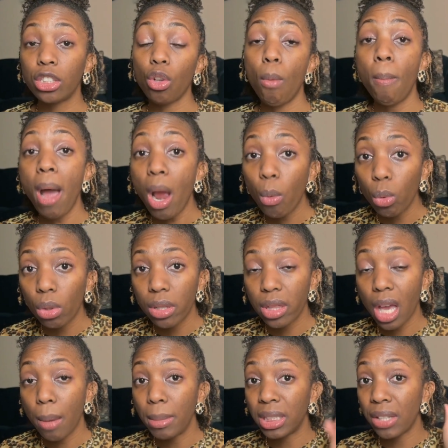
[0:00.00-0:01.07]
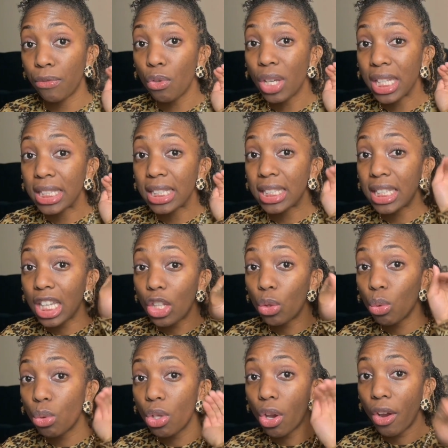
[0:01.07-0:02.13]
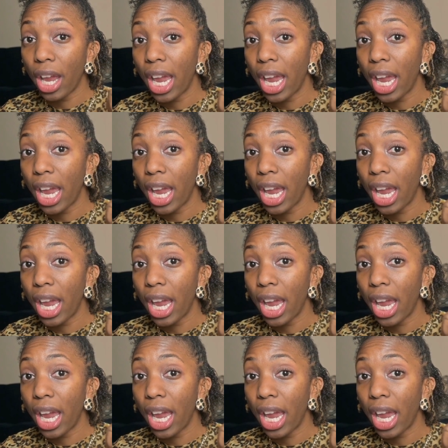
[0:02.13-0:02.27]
So my rule of thumb is if you can see through your